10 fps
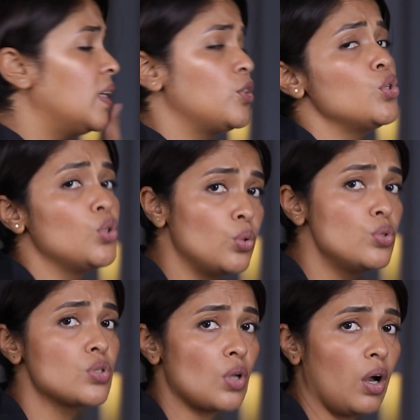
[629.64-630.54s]
that you
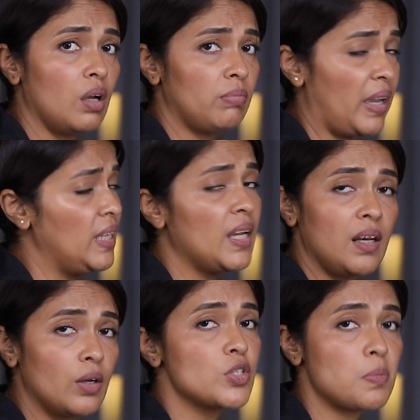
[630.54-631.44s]
use, any
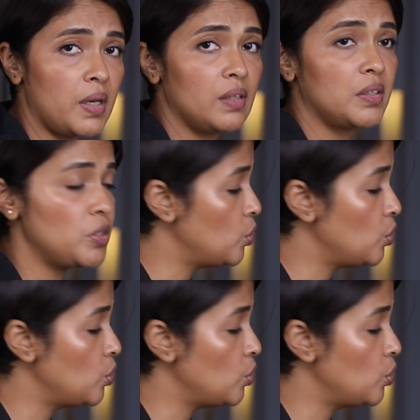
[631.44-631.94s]
color cosmetic that you